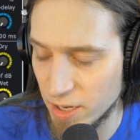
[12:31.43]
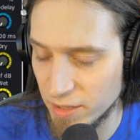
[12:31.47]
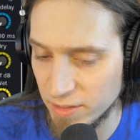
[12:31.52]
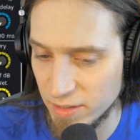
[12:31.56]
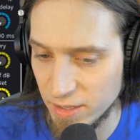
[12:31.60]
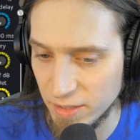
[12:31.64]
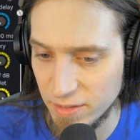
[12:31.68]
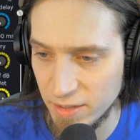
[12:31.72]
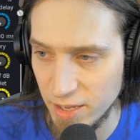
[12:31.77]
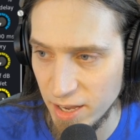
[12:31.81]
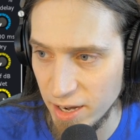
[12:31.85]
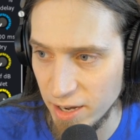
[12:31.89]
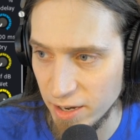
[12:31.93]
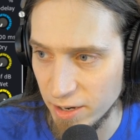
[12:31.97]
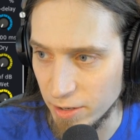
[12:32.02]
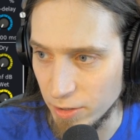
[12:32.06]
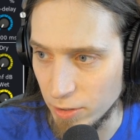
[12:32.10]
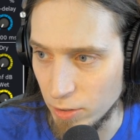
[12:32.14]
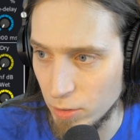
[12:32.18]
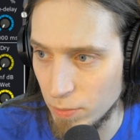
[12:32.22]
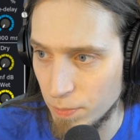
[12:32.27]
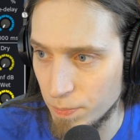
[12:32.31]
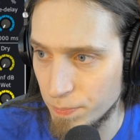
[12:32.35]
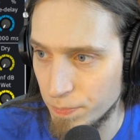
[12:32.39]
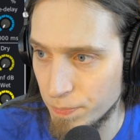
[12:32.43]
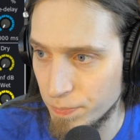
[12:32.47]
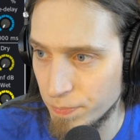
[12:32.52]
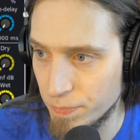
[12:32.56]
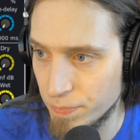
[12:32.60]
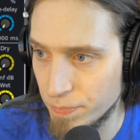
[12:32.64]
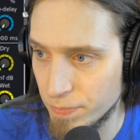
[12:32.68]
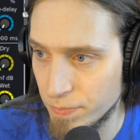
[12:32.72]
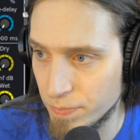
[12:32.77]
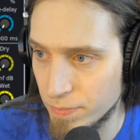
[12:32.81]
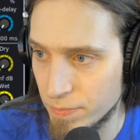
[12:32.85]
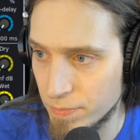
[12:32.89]
Cut the tail.
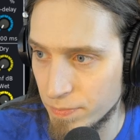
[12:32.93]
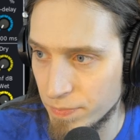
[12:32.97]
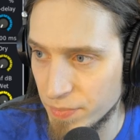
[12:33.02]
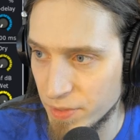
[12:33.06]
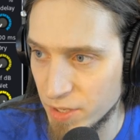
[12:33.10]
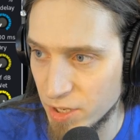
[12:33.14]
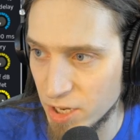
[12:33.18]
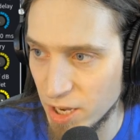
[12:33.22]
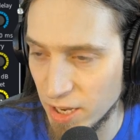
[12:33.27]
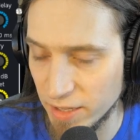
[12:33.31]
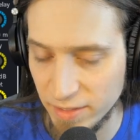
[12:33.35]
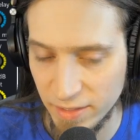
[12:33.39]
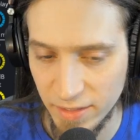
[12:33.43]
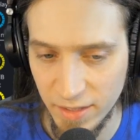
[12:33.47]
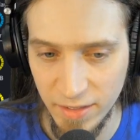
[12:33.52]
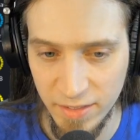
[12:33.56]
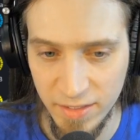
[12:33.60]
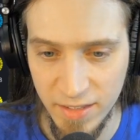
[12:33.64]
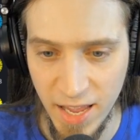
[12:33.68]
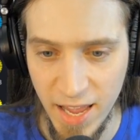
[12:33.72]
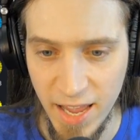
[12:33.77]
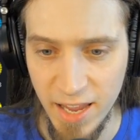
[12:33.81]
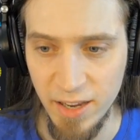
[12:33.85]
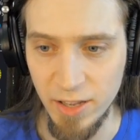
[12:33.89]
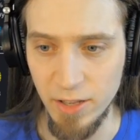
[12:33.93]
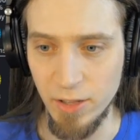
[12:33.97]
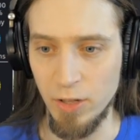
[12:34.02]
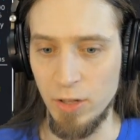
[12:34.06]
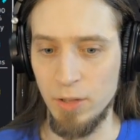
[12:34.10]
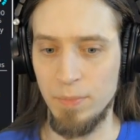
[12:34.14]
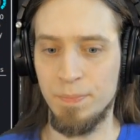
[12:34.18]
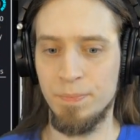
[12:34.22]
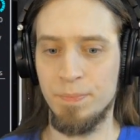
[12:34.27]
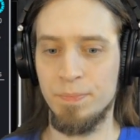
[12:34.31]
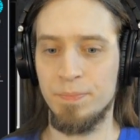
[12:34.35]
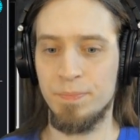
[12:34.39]
Cut the
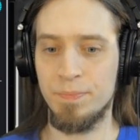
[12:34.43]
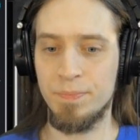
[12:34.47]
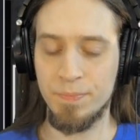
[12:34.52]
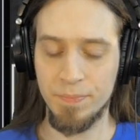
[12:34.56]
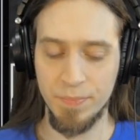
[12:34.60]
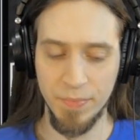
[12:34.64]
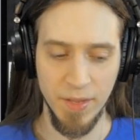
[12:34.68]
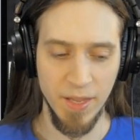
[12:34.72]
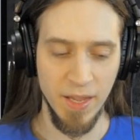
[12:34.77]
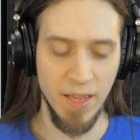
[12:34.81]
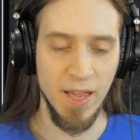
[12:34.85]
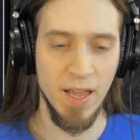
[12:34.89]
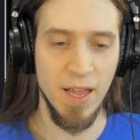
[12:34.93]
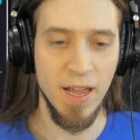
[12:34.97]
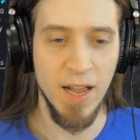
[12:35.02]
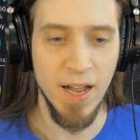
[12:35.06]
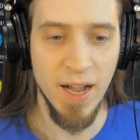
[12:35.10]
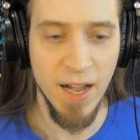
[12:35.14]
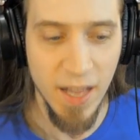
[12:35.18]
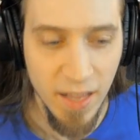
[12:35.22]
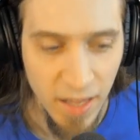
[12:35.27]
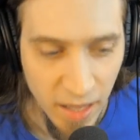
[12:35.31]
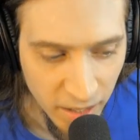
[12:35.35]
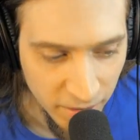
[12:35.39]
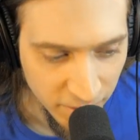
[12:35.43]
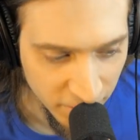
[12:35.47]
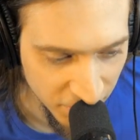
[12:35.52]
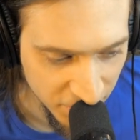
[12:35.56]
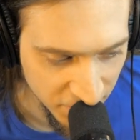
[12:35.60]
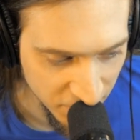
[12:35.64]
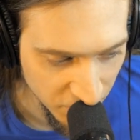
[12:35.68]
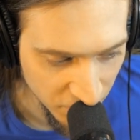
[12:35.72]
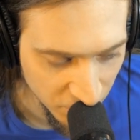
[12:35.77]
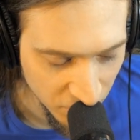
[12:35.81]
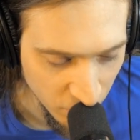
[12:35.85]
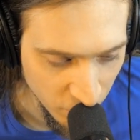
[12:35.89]
tail.
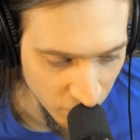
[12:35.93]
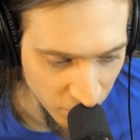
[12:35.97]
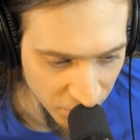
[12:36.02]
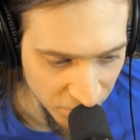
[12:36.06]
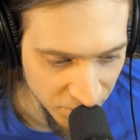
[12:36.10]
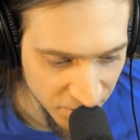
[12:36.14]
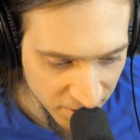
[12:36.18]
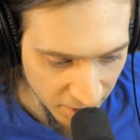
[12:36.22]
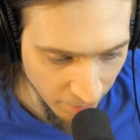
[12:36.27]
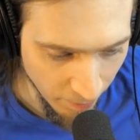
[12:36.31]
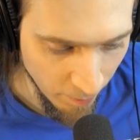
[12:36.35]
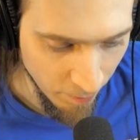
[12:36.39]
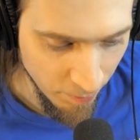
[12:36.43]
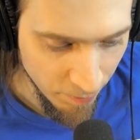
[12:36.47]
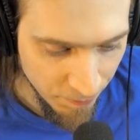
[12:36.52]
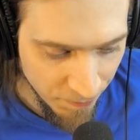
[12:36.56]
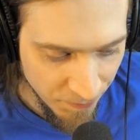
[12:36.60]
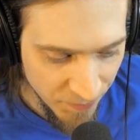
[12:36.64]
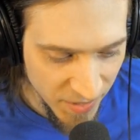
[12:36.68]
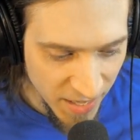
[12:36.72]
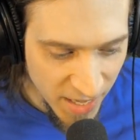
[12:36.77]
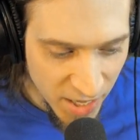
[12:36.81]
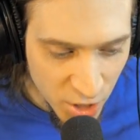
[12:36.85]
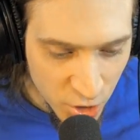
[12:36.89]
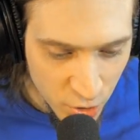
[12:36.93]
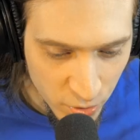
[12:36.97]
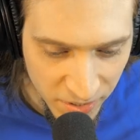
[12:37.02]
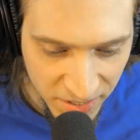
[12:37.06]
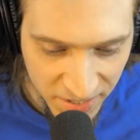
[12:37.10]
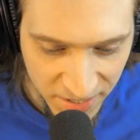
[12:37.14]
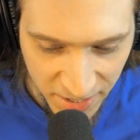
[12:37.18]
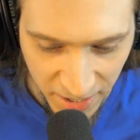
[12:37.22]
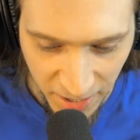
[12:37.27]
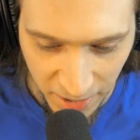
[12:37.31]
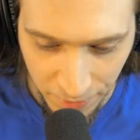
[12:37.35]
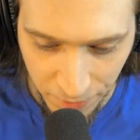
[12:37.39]
This could create some
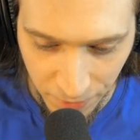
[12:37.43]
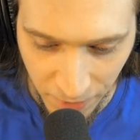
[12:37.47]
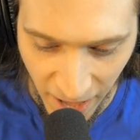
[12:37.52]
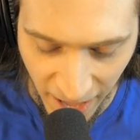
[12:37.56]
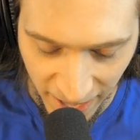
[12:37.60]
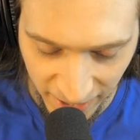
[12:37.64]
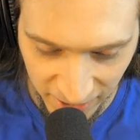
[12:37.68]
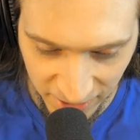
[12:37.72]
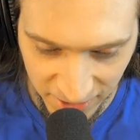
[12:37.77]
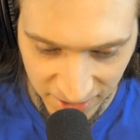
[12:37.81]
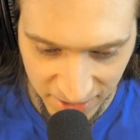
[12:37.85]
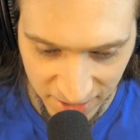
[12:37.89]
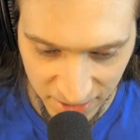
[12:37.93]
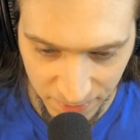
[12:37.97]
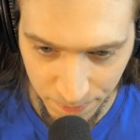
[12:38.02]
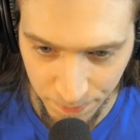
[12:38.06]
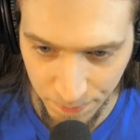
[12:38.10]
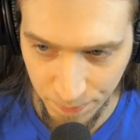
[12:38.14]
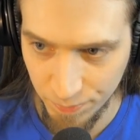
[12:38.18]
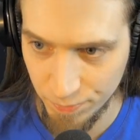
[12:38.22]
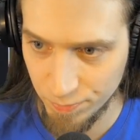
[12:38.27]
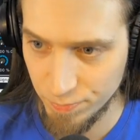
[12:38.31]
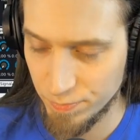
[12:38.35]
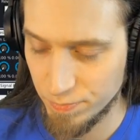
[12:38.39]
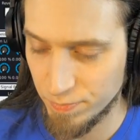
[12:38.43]
interesting effects.